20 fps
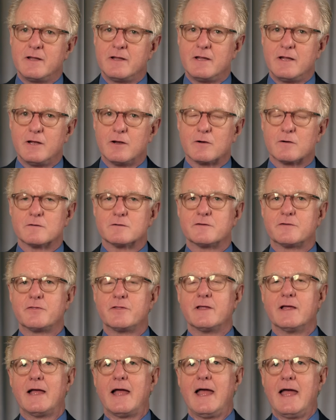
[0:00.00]
years,
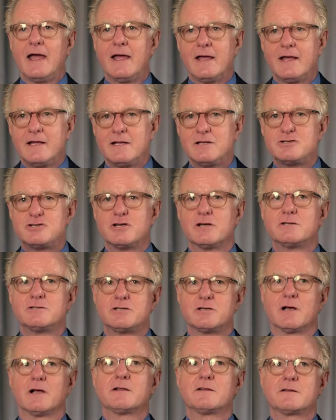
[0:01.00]
the
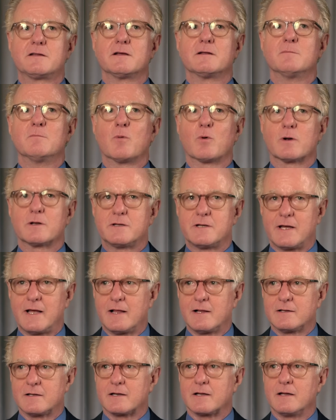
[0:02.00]
age-adjusted
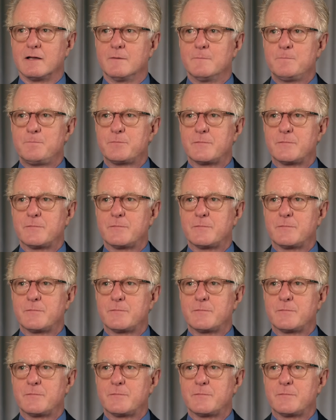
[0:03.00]
mortality,